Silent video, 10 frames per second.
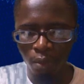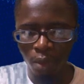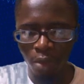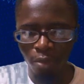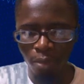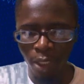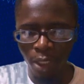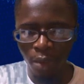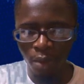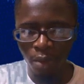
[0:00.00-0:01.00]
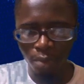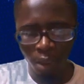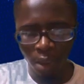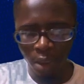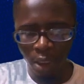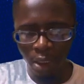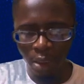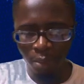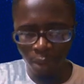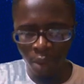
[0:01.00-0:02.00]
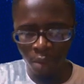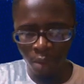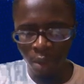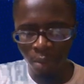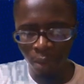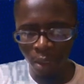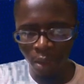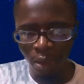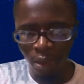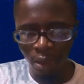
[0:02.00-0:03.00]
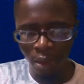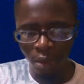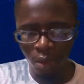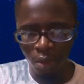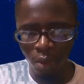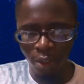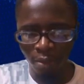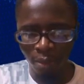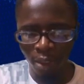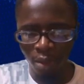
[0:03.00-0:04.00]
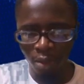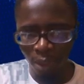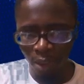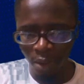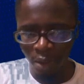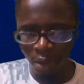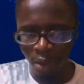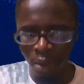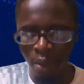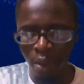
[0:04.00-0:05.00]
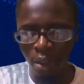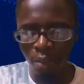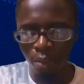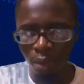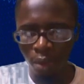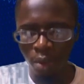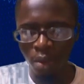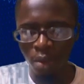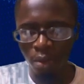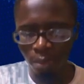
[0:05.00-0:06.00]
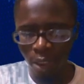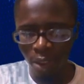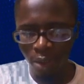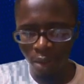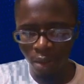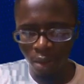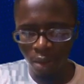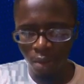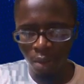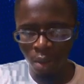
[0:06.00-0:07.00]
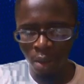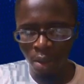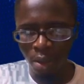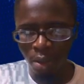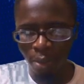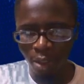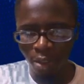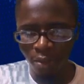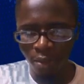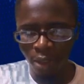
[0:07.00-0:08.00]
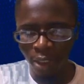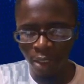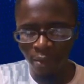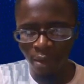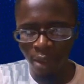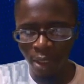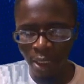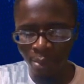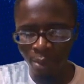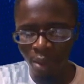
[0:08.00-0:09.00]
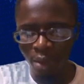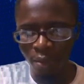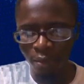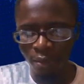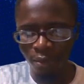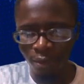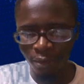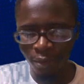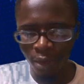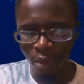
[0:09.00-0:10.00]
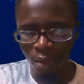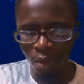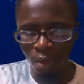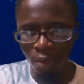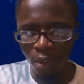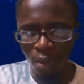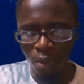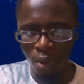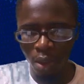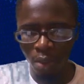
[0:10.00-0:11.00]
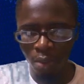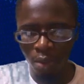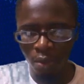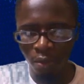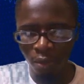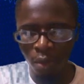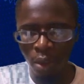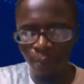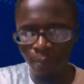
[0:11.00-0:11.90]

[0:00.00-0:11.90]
we have minus b, and the b is already minus 16. So we have minus minus 16 plus minus 16 squared minus 4 times 15 all over 2 times 4.